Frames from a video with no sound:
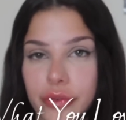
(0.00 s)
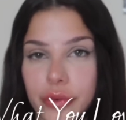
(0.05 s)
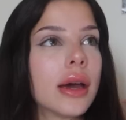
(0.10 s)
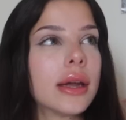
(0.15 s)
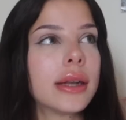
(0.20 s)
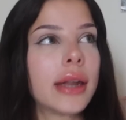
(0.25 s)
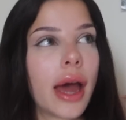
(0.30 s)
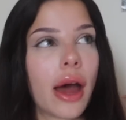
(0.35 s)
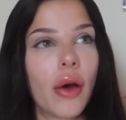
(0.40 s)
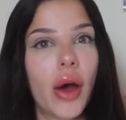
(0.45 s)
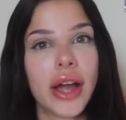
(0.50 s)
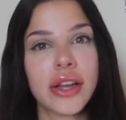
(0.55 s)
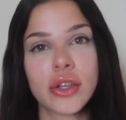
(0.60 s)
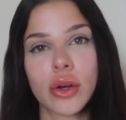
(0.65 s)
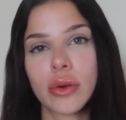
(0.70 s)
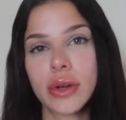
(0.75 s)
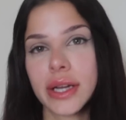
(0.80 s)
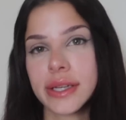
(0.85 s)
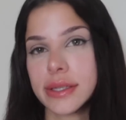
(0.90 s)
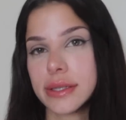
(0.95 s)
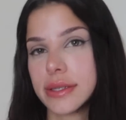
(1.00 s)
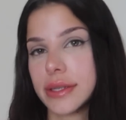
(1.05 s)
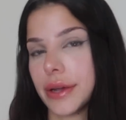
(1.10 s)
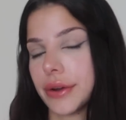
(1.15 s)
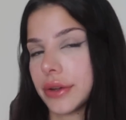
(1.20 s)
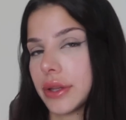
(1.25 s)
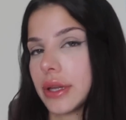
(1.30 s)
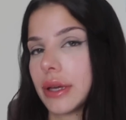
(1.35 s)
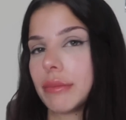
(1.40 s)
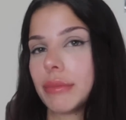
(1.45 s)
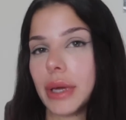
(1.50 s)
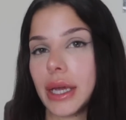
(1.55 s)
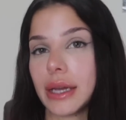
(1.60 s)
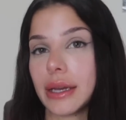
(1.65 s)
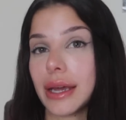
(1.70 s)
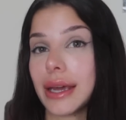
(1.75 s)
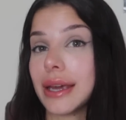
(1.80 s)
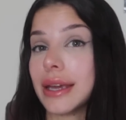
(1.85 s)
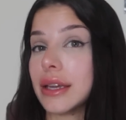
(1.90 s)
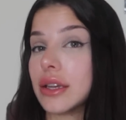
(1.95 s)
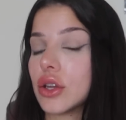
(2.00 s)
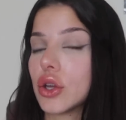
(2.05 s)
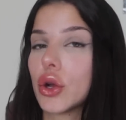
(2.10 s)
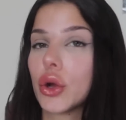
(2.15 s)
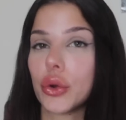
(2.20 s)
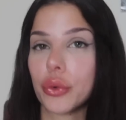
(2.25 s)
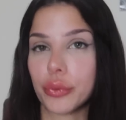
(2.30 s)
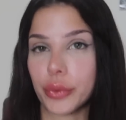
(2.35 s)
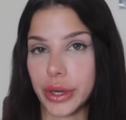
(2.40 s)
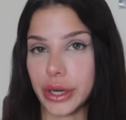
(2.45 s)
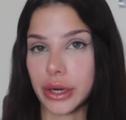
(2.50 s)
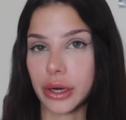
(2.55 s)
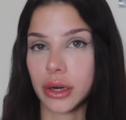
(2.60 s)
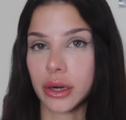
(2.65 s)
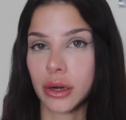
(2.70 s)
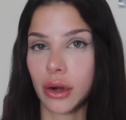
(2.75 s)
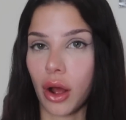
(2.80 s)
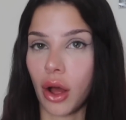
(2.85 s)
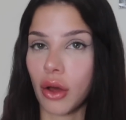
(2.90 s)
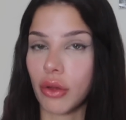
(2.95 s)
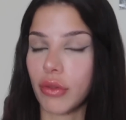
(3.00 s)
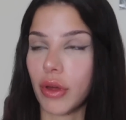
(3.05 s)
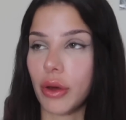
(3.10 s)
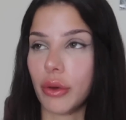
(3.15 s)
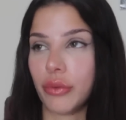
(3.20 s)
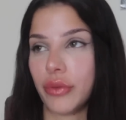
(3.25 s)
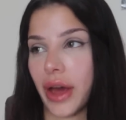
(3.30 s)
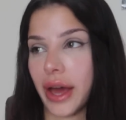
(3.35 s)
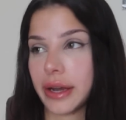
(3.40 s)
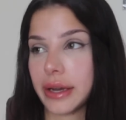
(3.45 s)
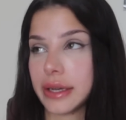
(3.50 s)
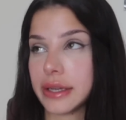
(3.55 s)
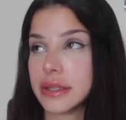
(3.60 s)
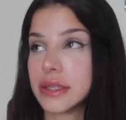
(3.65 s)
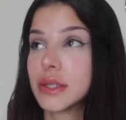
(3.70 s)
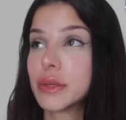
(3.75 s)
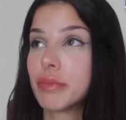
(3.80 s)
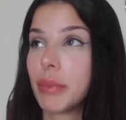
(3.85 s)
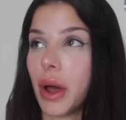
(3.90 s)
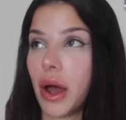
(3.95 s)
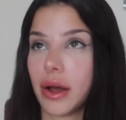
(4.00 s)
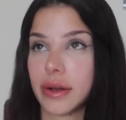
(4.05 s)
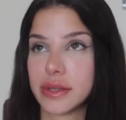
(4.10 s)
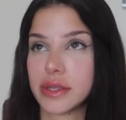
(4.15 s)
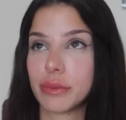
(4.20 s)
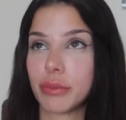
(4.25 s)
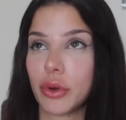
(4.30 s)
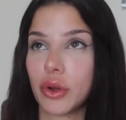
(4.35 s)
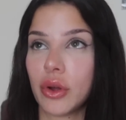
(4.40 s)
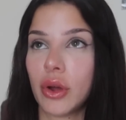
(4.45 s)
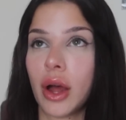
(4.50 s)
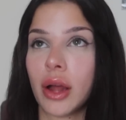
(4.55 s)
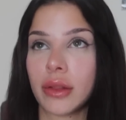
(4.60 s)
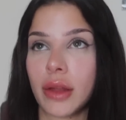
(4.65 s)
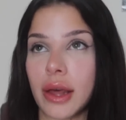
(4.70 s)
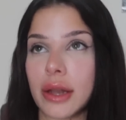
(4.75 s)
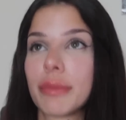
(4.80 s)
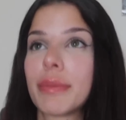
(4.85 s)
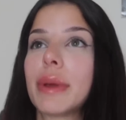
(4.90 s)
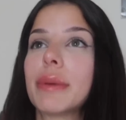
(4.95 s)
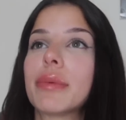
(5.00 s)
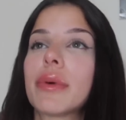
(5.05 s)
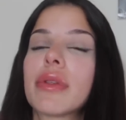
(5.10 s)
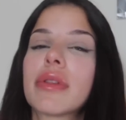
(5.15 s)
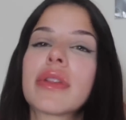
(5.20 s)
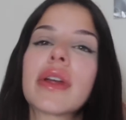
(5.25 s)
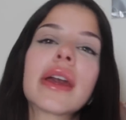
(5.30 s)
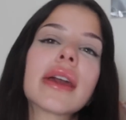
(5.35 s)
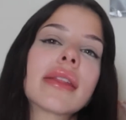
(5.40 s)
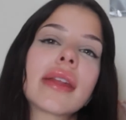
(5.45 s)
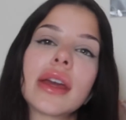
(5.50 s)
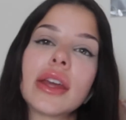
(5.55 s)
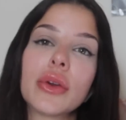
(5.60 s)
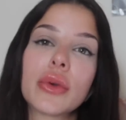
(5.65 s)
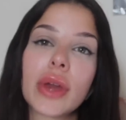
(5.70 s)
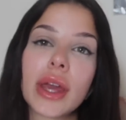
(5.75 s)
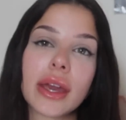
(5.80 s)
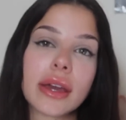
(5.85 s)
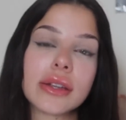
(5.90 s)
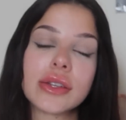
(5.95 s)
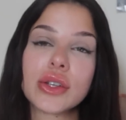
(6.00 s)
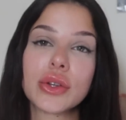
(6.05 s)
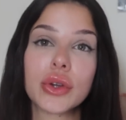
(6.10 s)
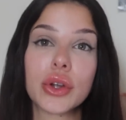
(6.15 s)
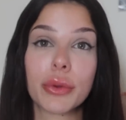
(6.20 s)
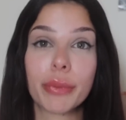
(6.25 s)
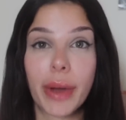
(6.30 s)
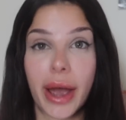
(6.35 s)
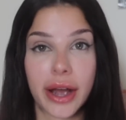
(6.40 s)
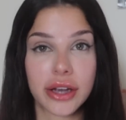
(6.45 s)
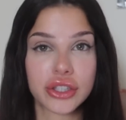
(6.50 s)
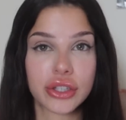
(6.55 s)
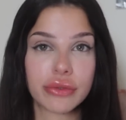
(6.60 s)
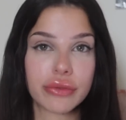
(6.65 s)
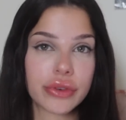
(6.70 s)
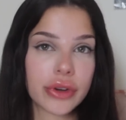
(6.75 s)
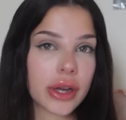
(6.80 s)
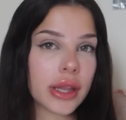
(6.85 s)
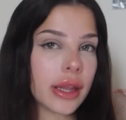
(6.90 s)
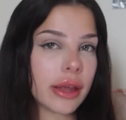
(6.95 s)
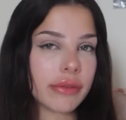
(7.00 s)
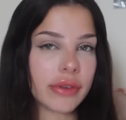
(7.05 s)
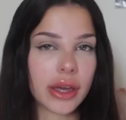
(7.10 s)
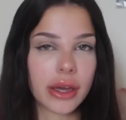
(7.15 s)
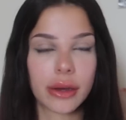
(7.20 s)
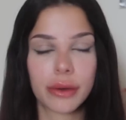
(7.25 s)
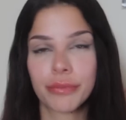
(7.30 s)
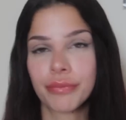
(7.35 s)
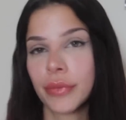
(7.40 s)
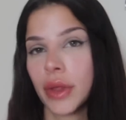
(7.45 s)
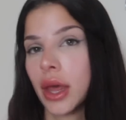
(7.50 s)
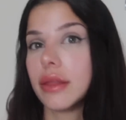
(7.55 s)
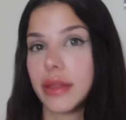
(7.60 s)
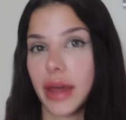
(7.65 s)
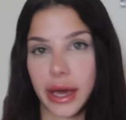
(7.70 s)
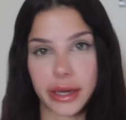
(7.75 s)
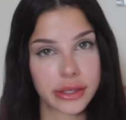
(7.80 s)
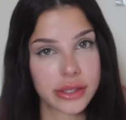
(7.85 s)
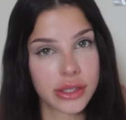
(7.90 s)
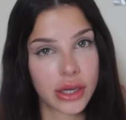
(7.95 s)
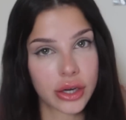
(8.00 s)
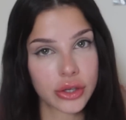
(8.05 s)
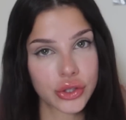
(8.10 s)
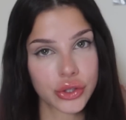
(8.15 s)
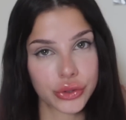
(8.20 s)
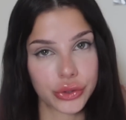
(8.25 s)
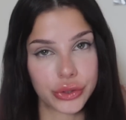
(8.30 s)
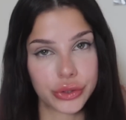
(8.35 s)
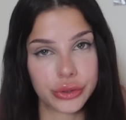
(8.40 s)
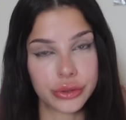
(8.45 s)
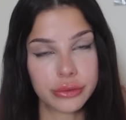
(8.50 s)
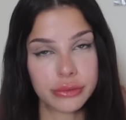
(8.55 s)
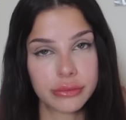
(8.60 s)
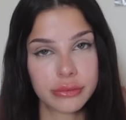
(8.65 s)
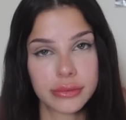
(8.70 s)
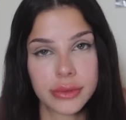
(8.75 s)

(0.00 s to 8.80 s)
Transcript: Now, I don't necessarily mean in career, although that is possible. A lot of people think that you can't do your passion for a living. That is not true